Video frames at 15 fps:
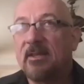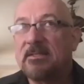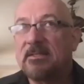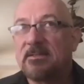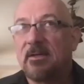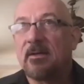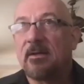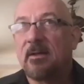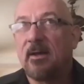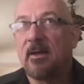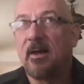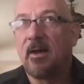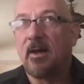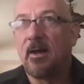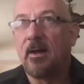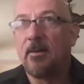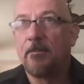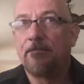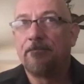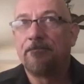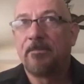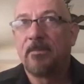took
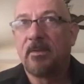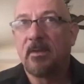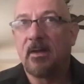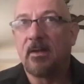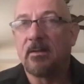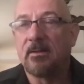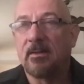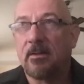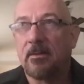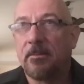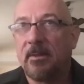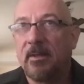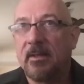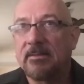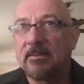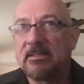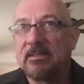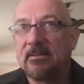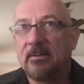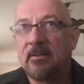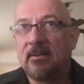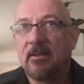a little bit
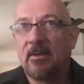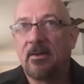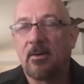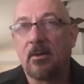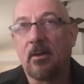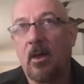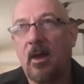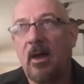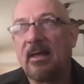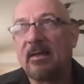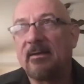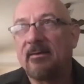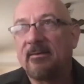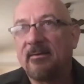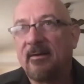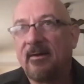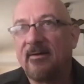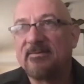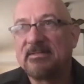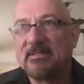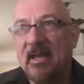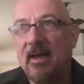or a lot
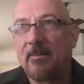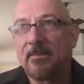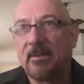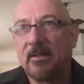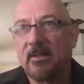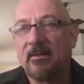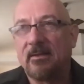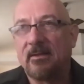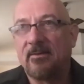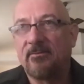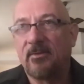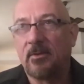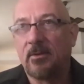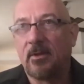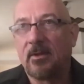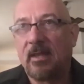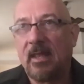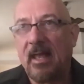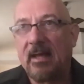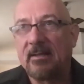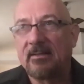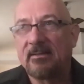of adapting. If you look
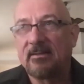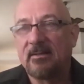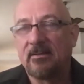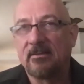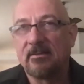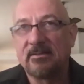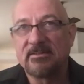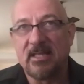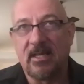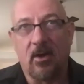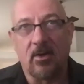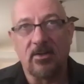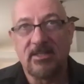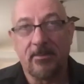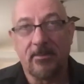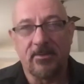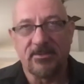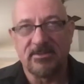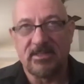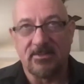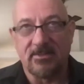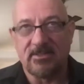at, say, our typical
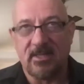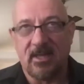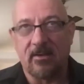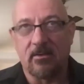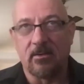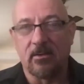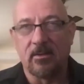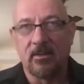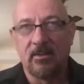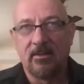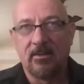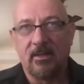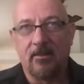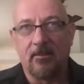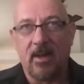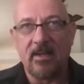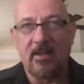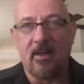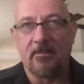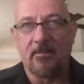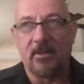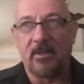sales cycle in my
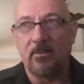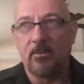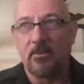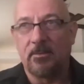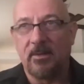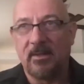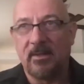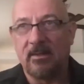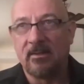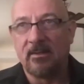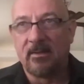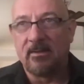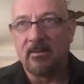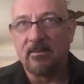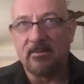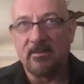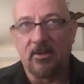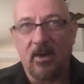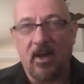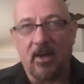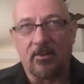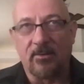company would be,
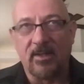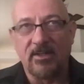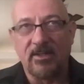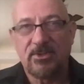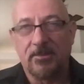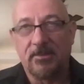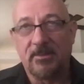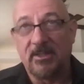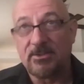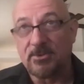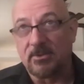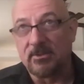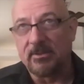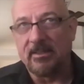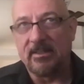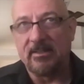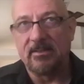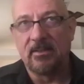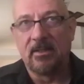outreach to a potential lead